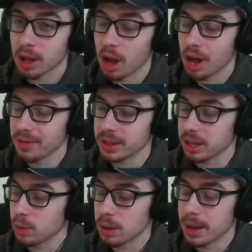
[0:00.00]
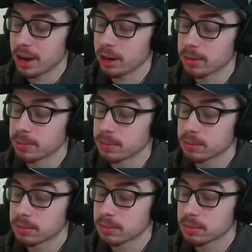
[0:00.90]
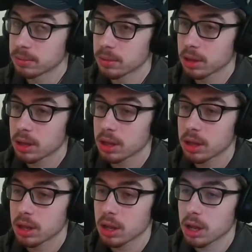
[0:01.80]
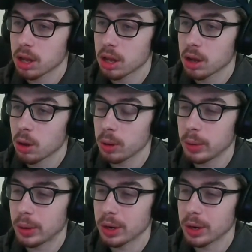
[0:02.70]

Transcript: Obviously, way better. Yeah, let's go to the store. Come on. Okay. Oh, wait, we going to